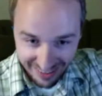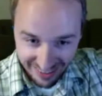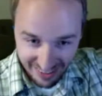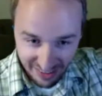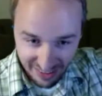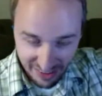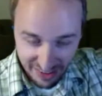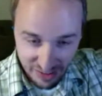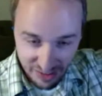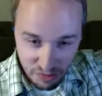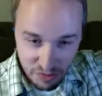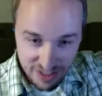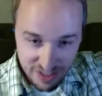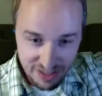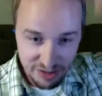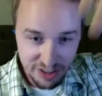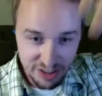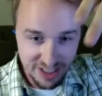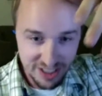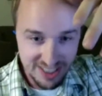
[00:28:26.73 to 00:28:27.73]
The window
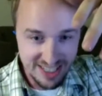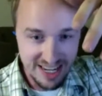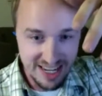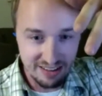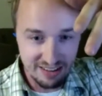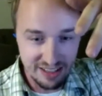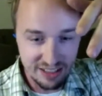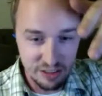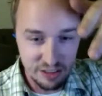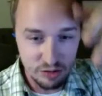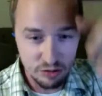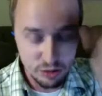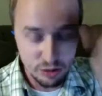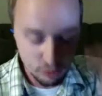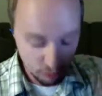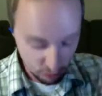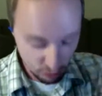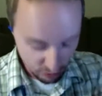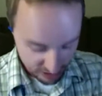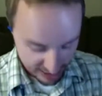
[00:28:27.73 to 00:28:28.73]
shuts down on you. You
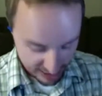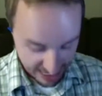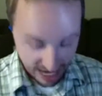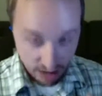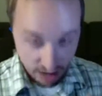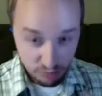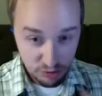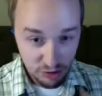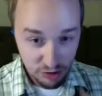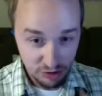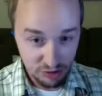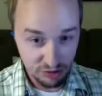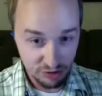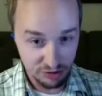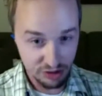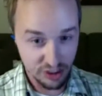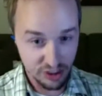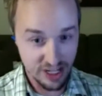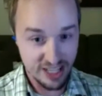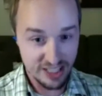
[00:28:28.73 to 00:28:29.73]
look down, your
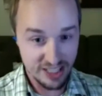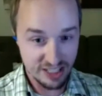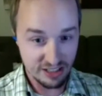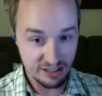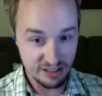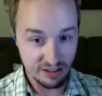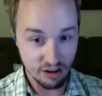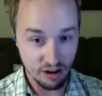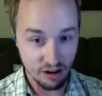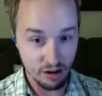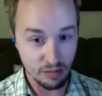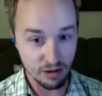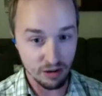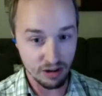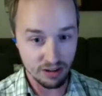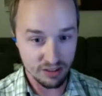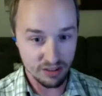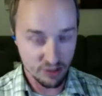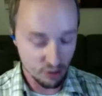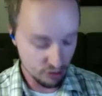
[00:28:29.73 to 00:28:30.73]
chest is armor.
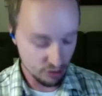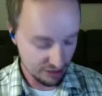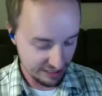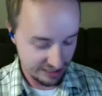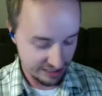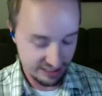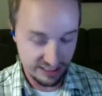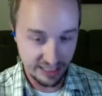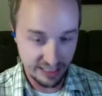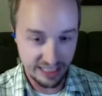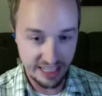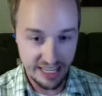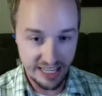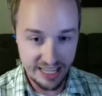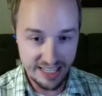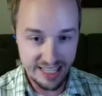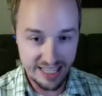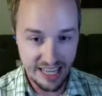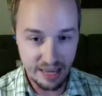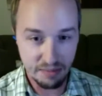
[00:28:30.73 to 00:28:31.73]
So it's like an
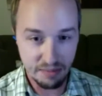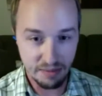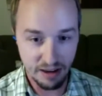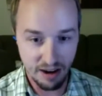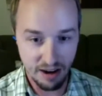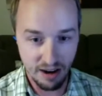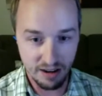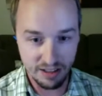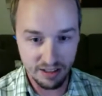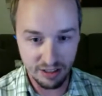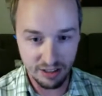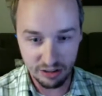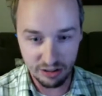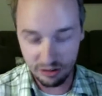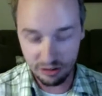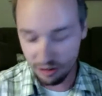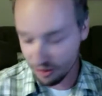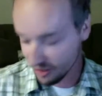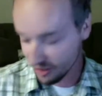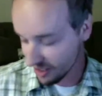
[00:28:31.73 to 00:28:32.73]
in-game character. You
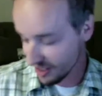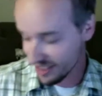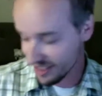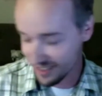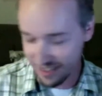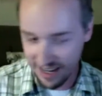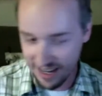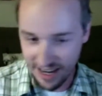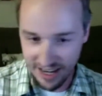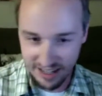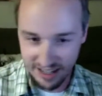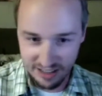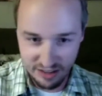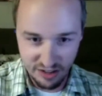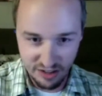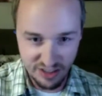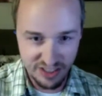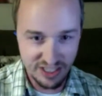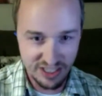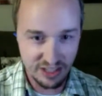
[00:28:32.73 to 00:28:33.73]
look to the side and you
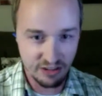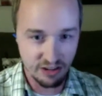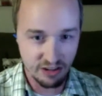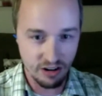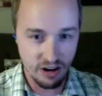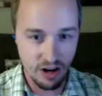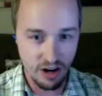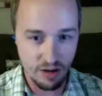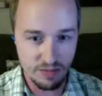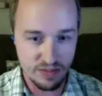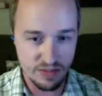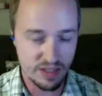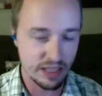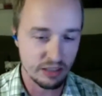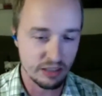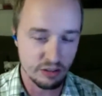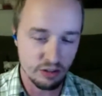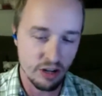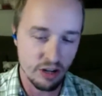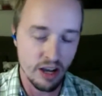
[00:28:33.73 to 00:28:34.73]
can see your arms. Like,
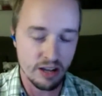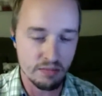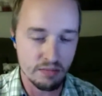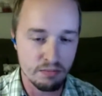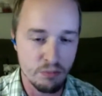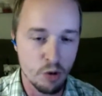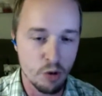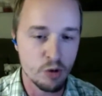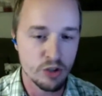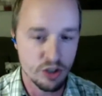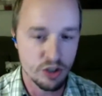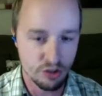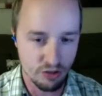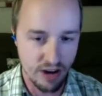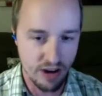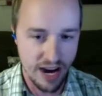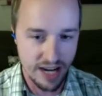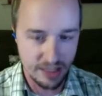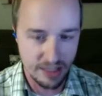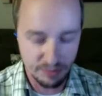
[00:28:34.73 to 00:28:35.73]
they're not motion
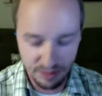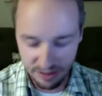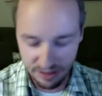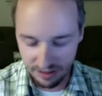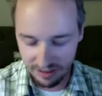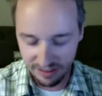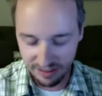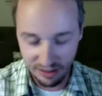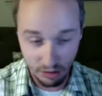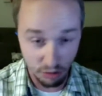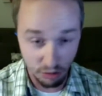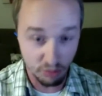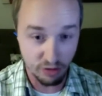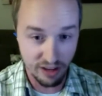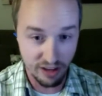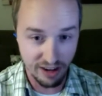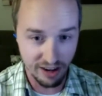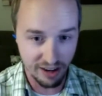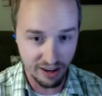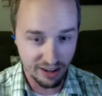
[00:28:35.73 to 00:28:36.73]
tracked, but they're
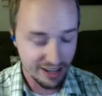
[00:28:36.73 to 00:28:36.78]
there.